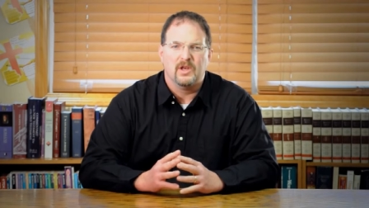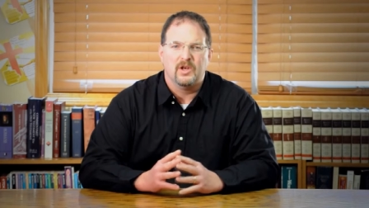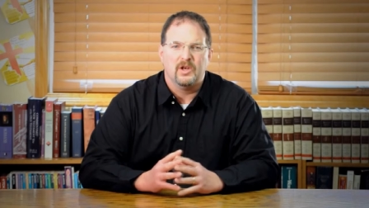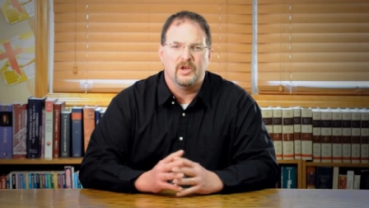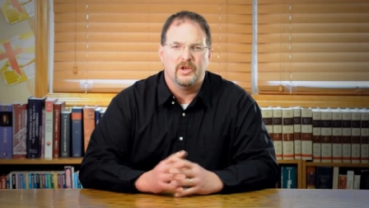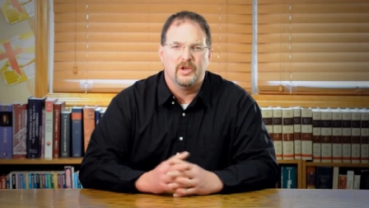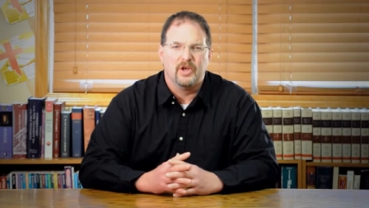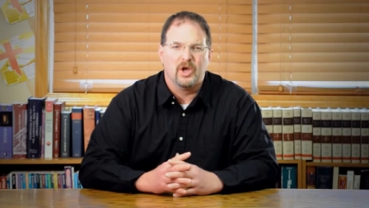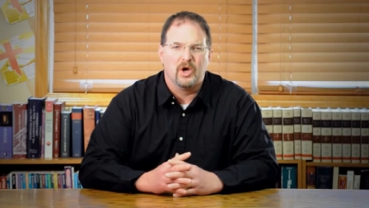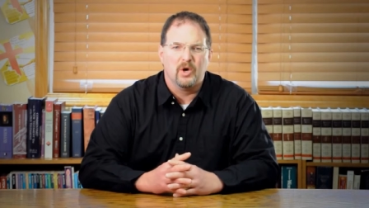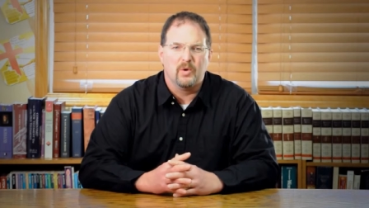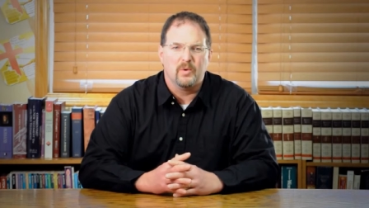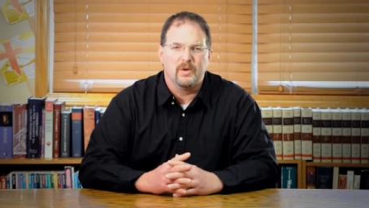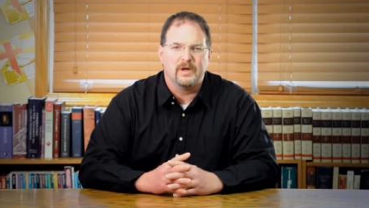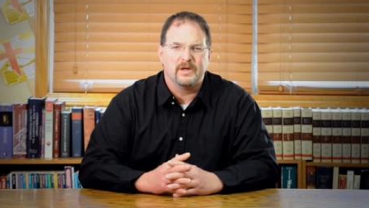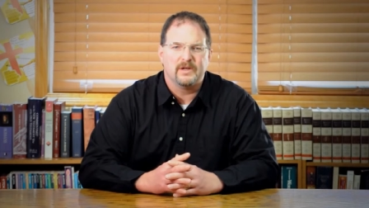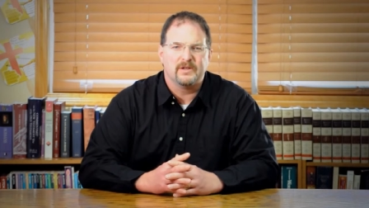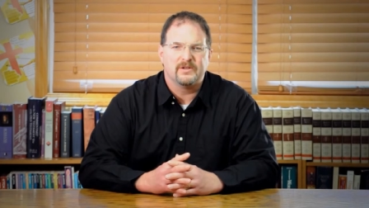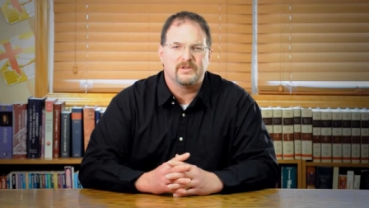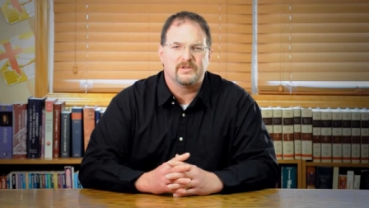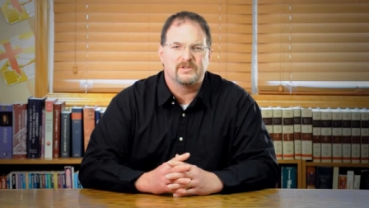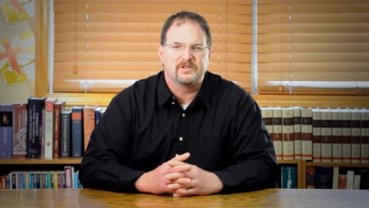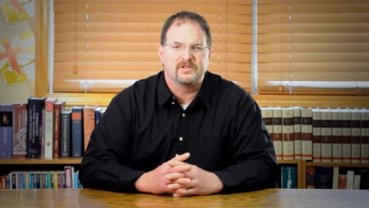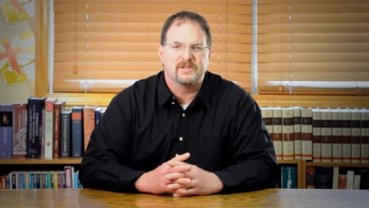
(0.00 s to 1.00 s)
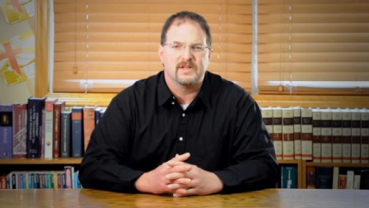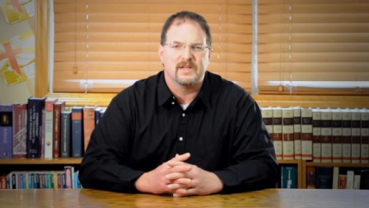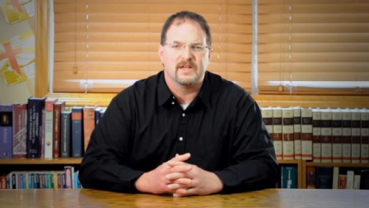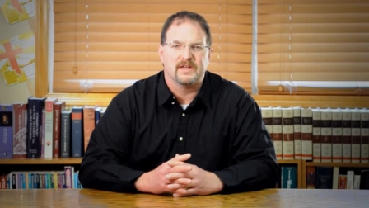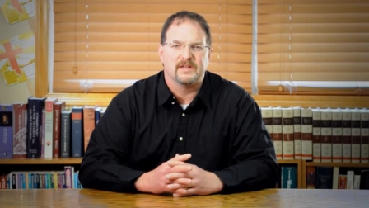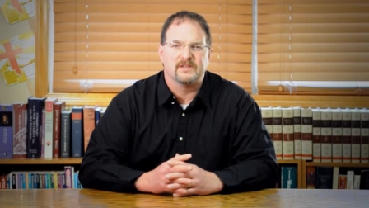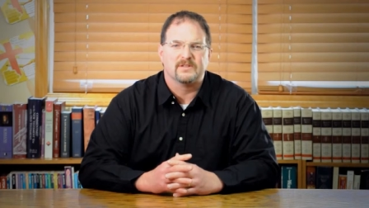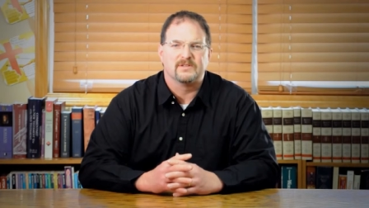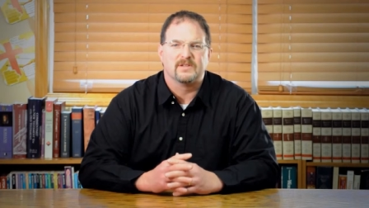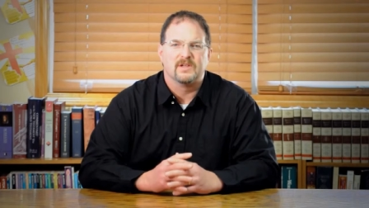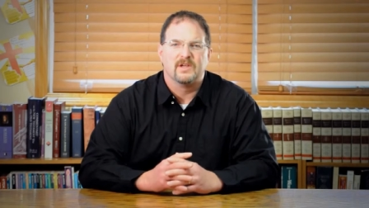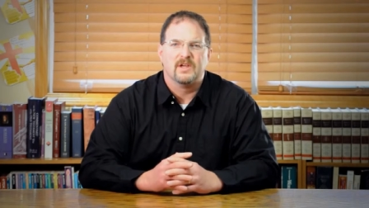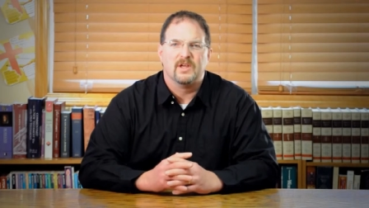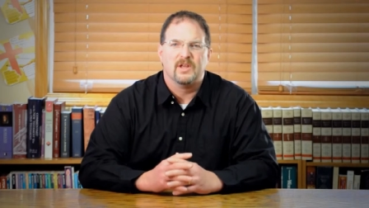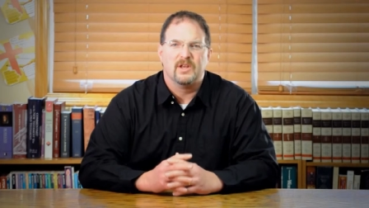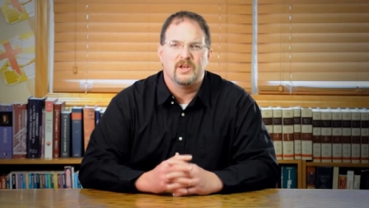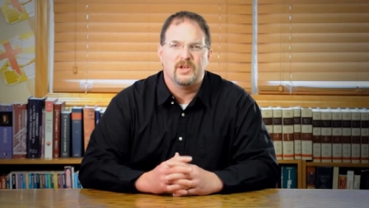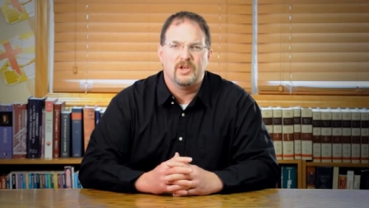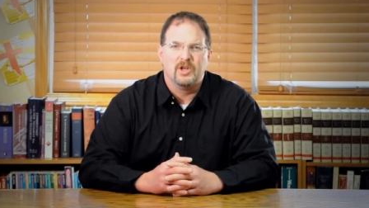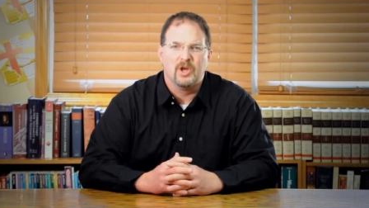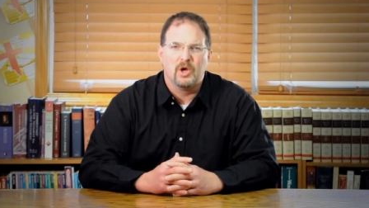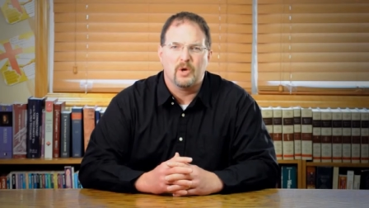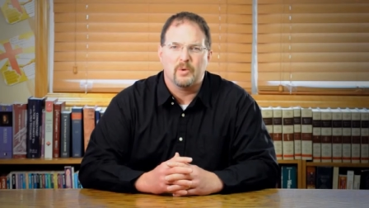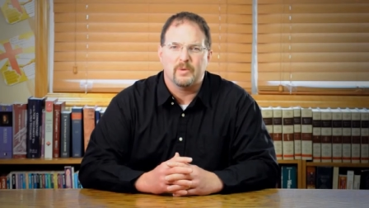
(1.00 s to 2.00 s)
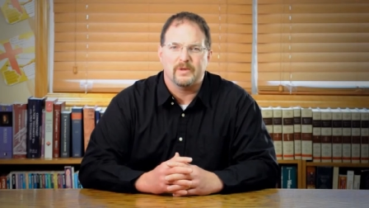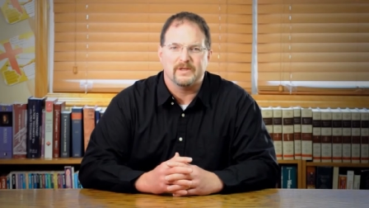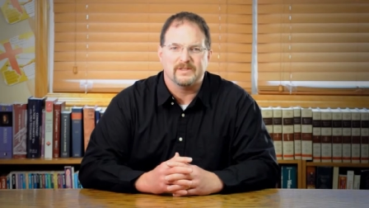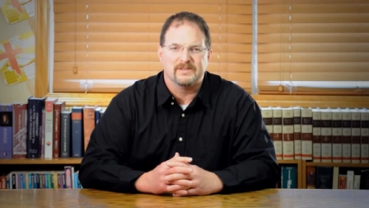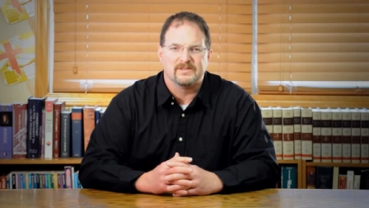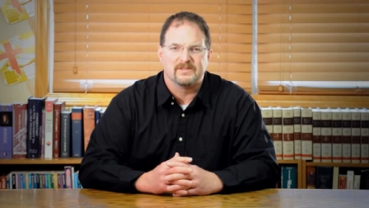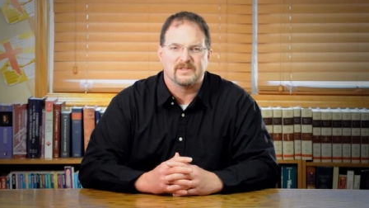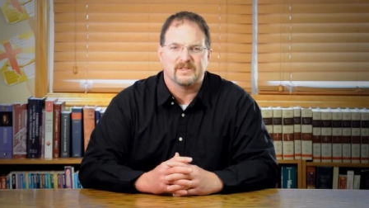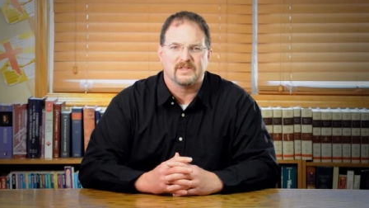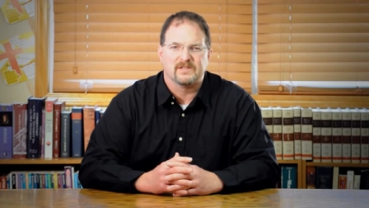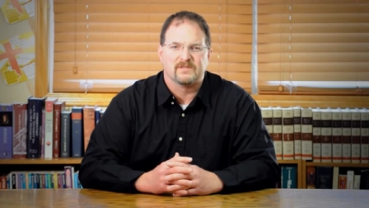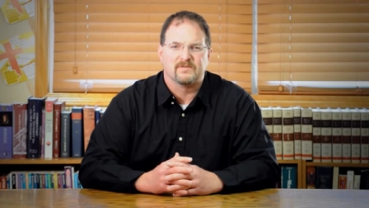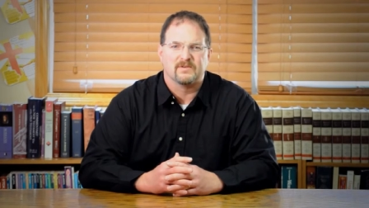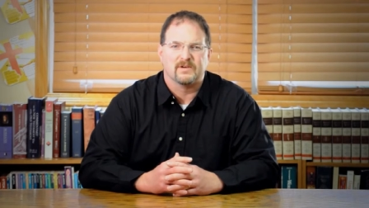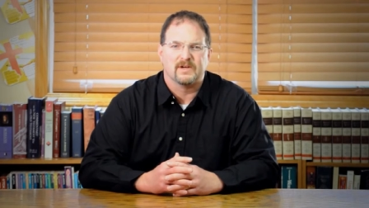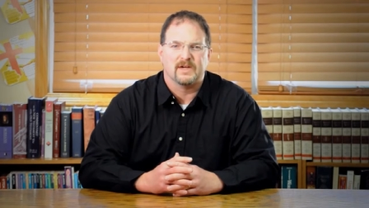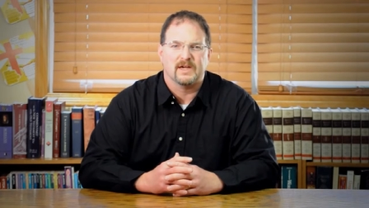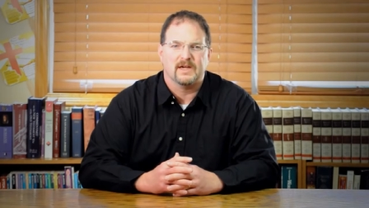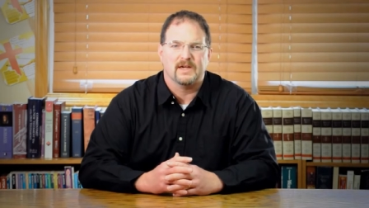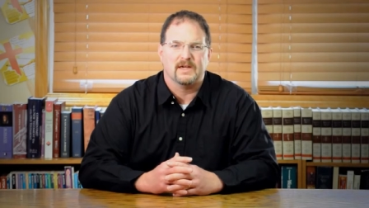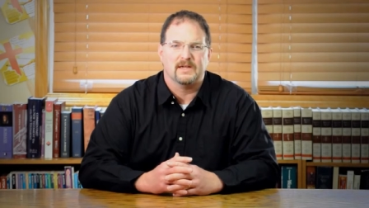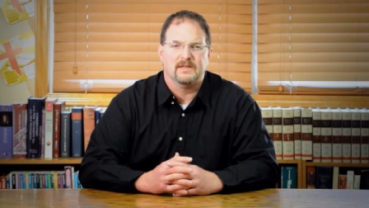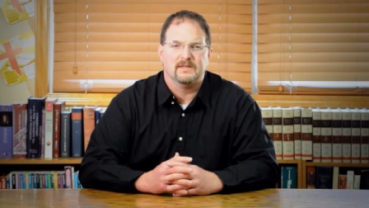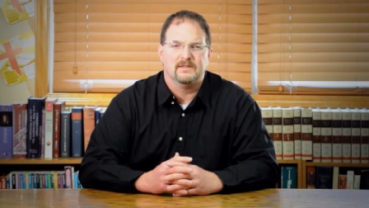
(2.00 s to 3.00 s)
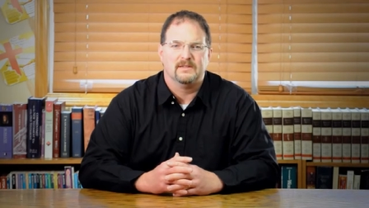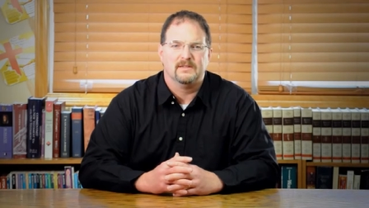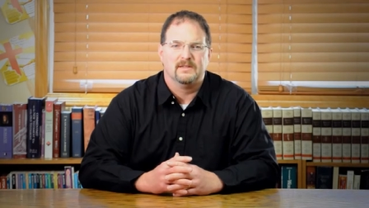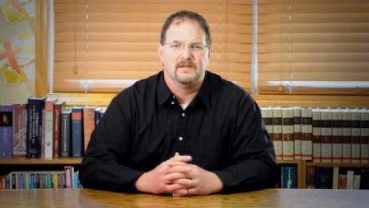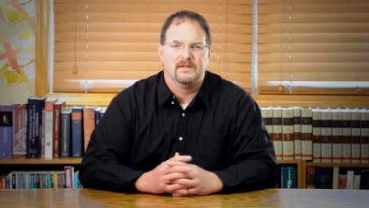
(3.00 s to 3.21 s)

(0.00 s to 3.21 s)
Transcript: No one understands, no one seeks for God.